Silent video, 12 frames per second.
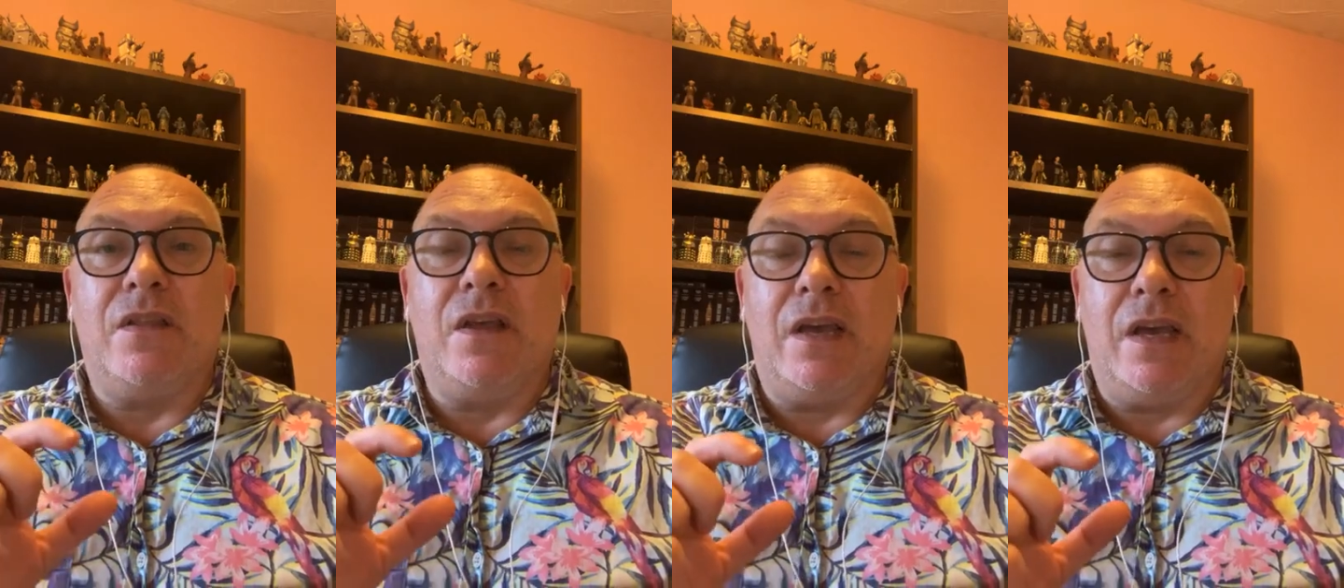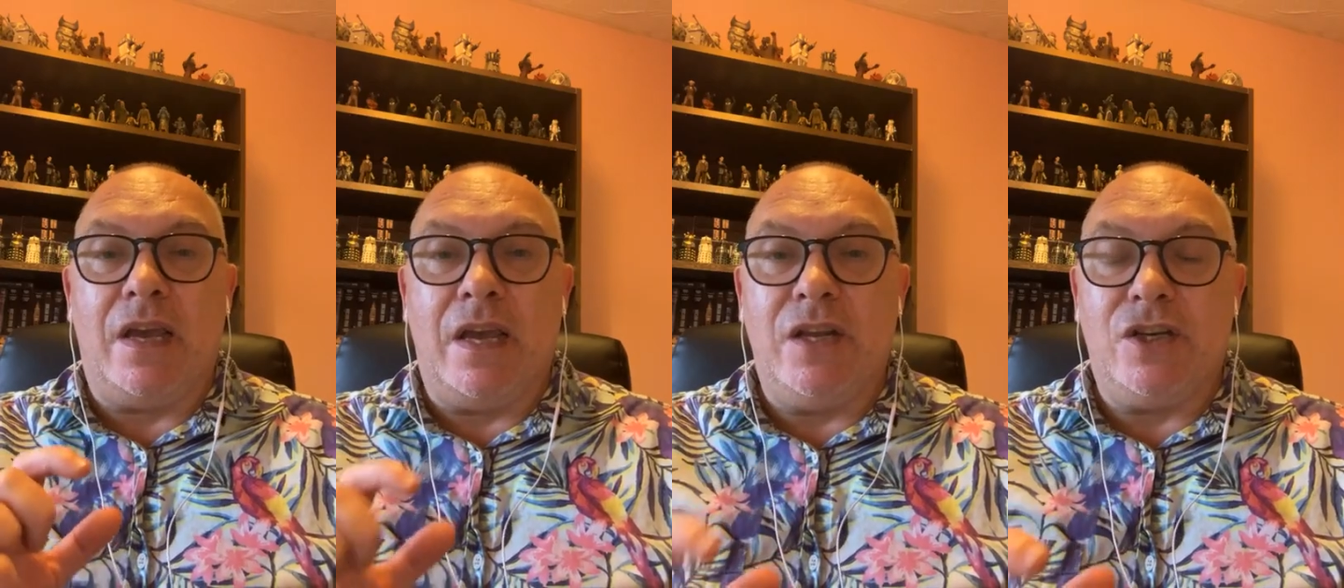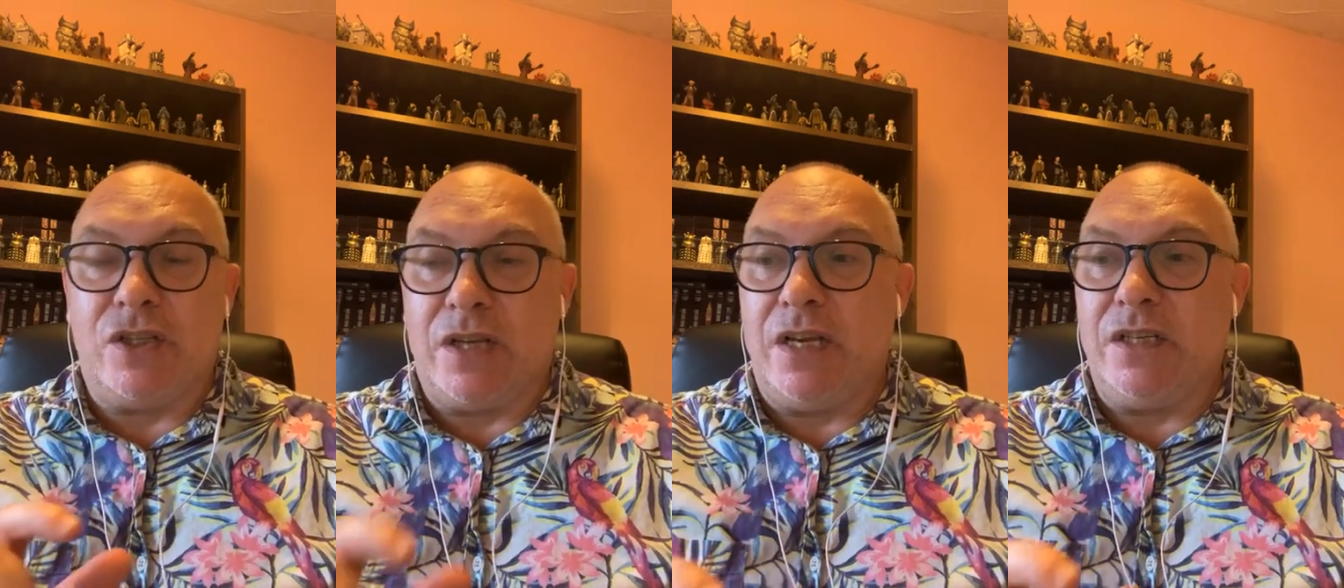that
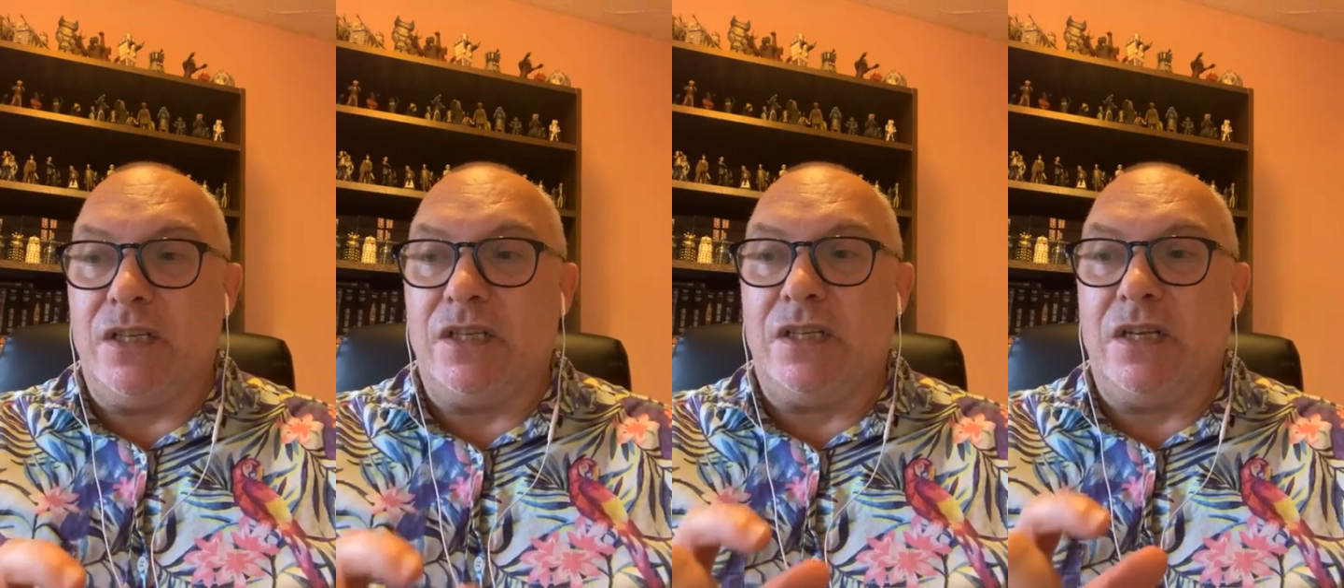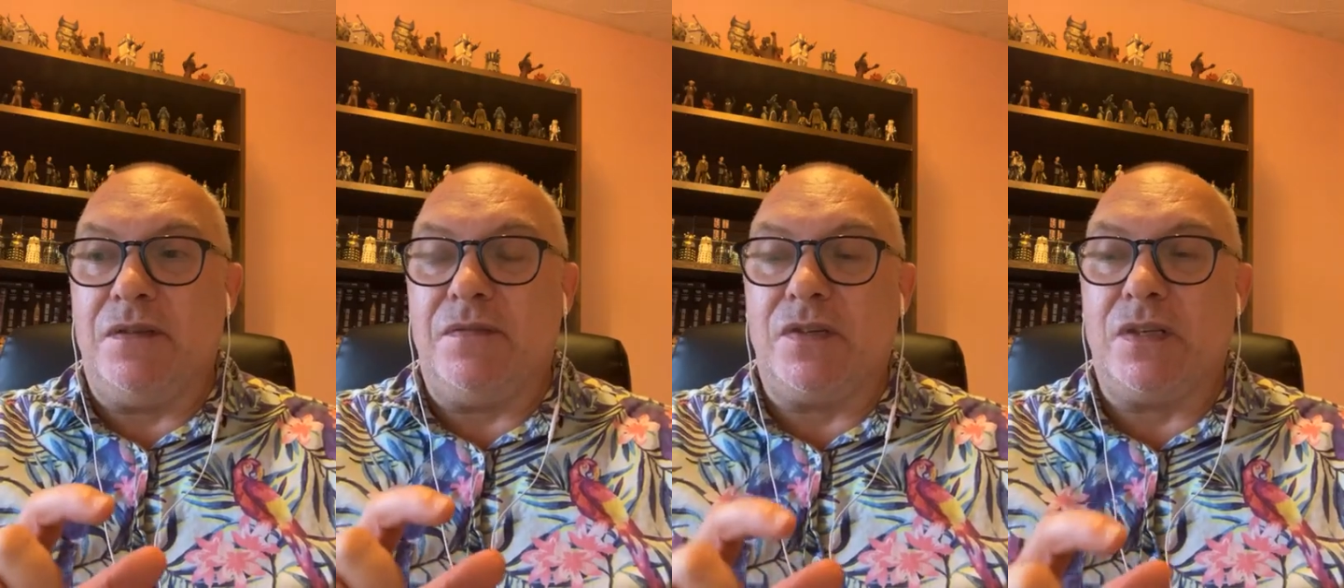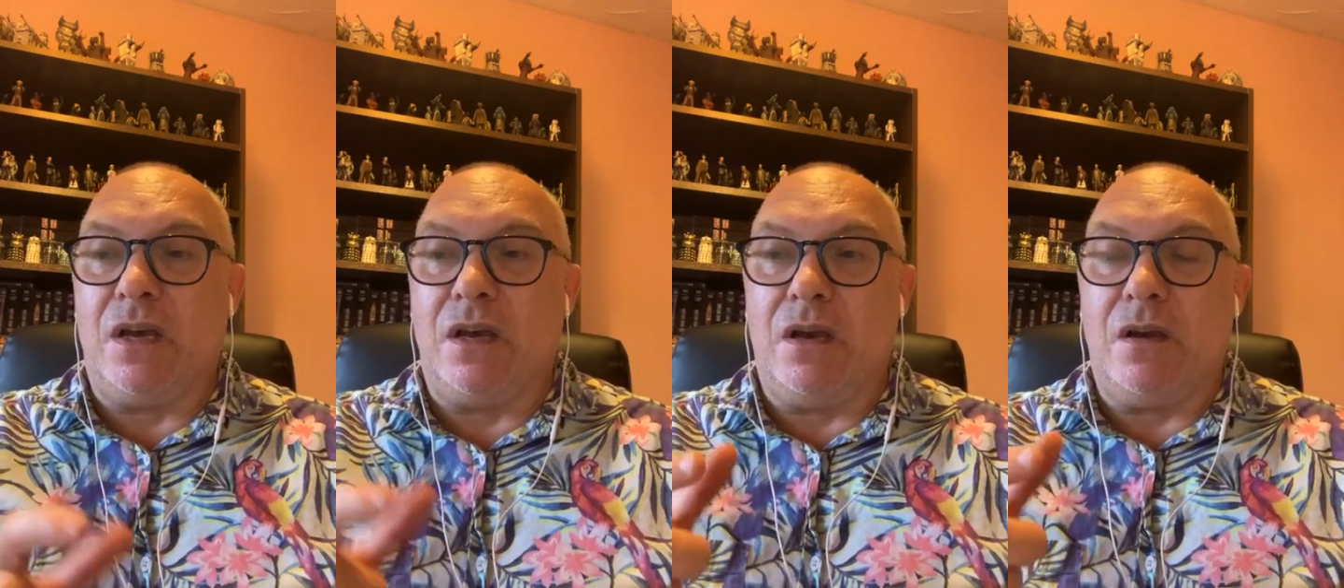each sentence
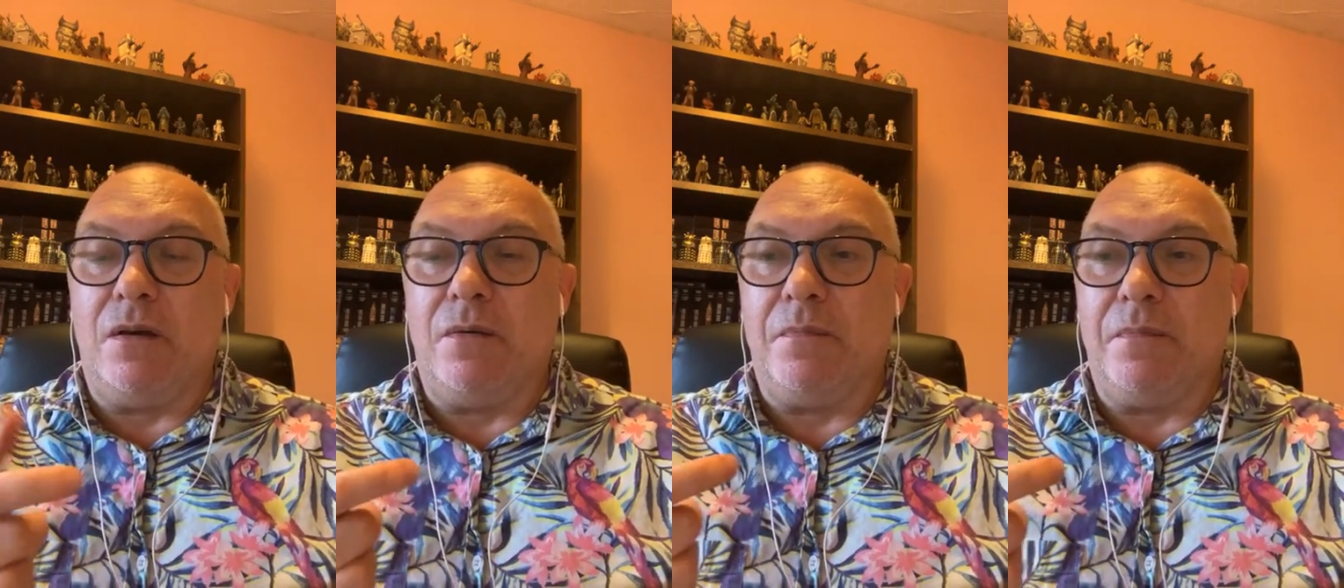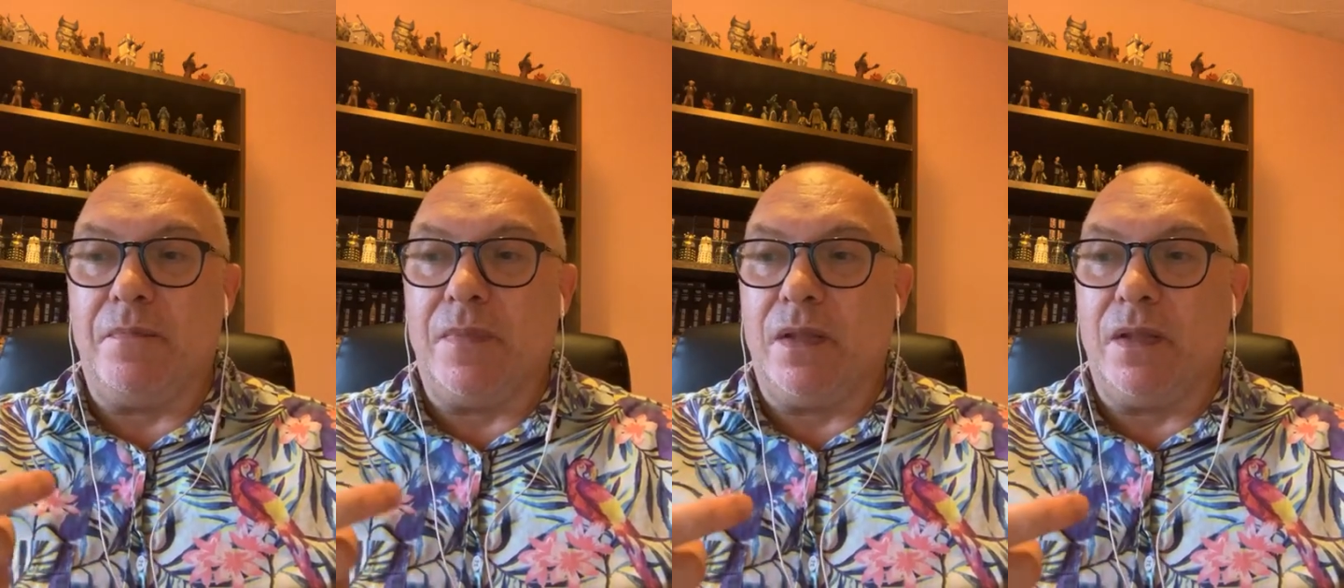gives all